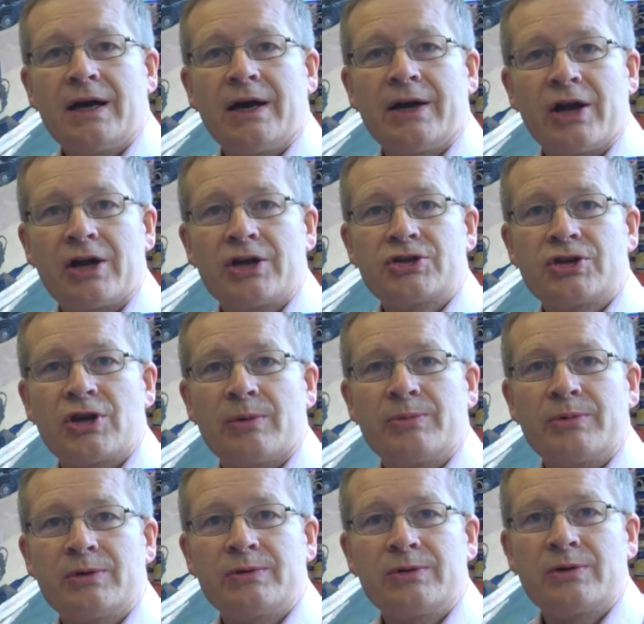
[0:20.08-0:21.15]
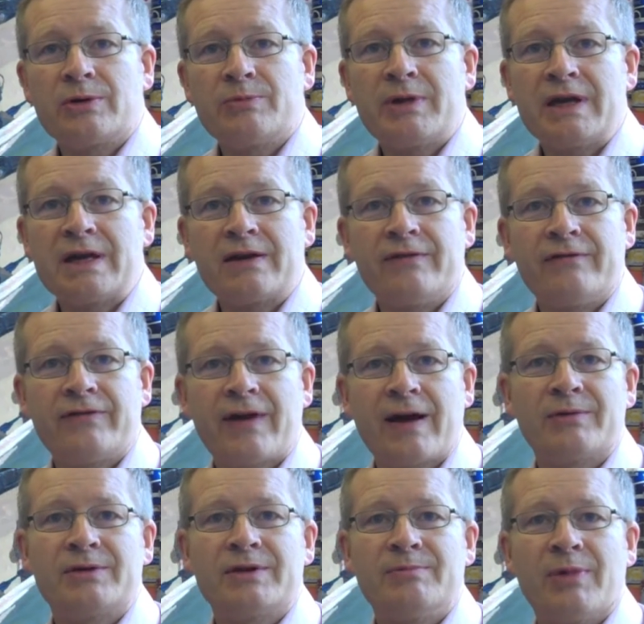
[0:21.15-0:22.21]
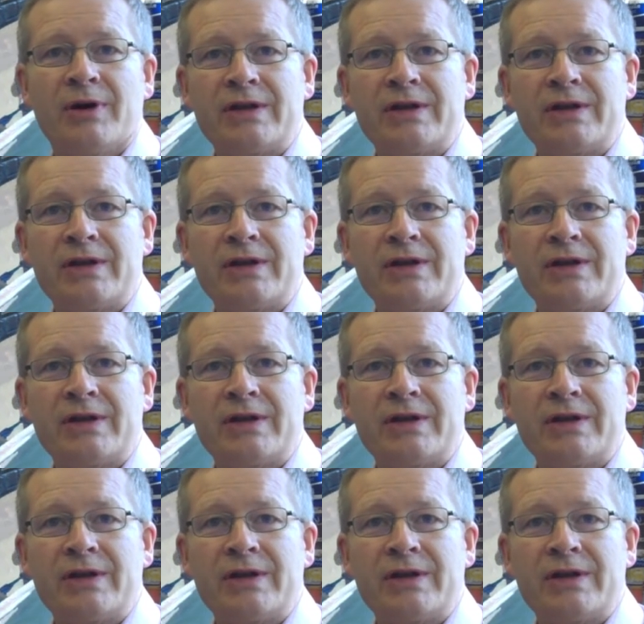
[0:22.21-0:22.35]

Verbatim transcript: a, an art shop, you, you can be confounded